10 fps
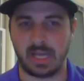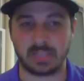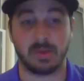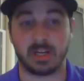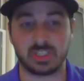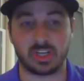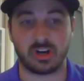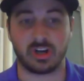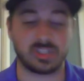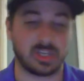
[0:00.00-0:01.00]
As much as it
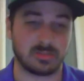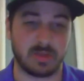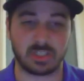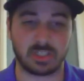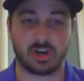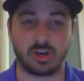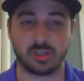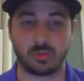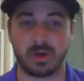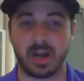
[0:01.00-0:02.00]

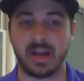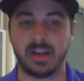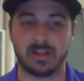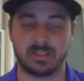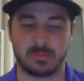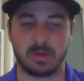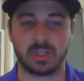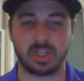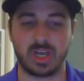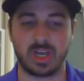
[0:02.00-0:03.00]
hurts your pride, and as
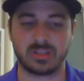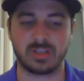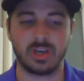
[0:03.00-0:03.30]
much as